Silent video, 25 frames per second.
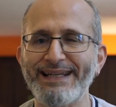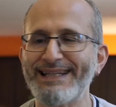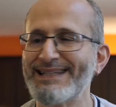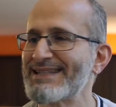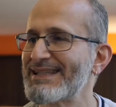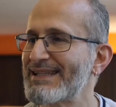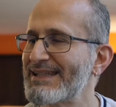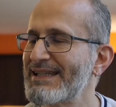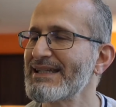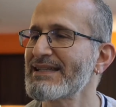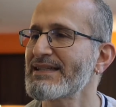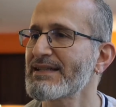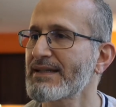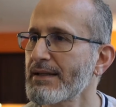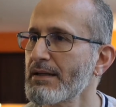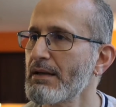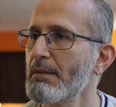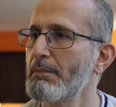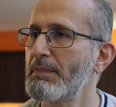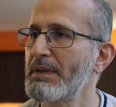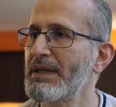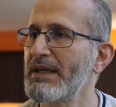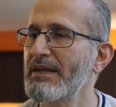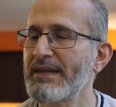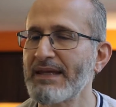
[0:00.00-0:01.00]
Is this going to
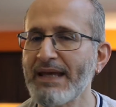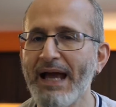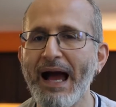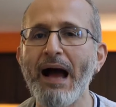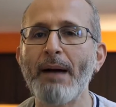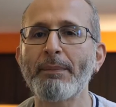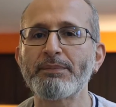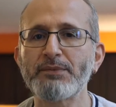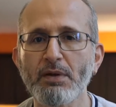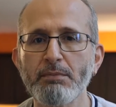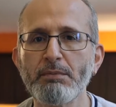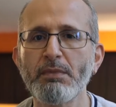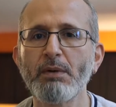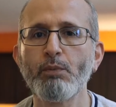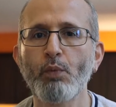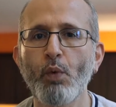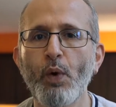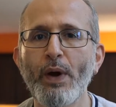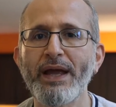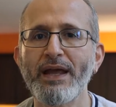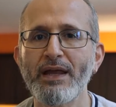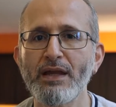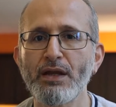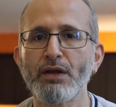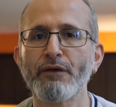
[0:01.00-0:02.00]
be the optimum
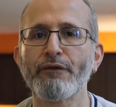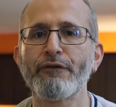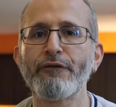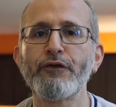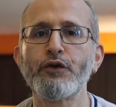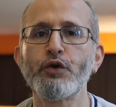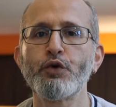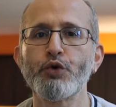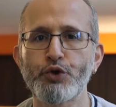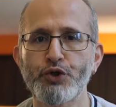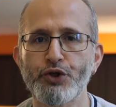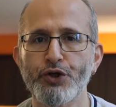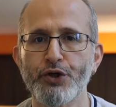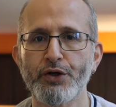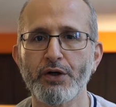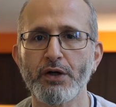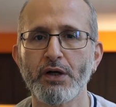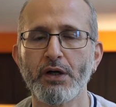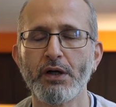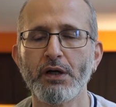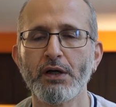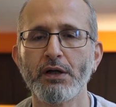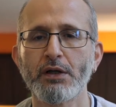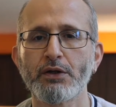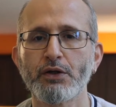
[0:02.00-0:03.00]
way in the future
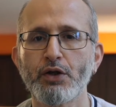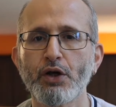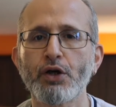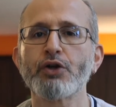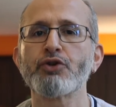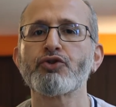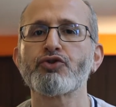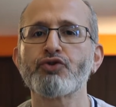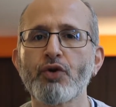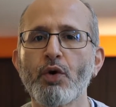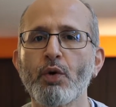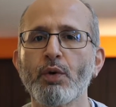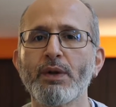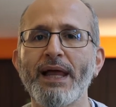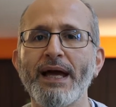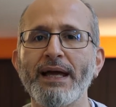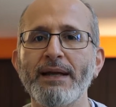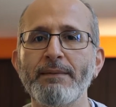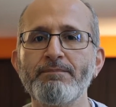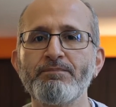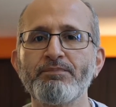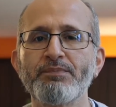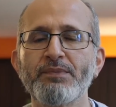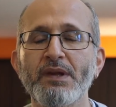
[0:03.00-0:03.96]
to control light?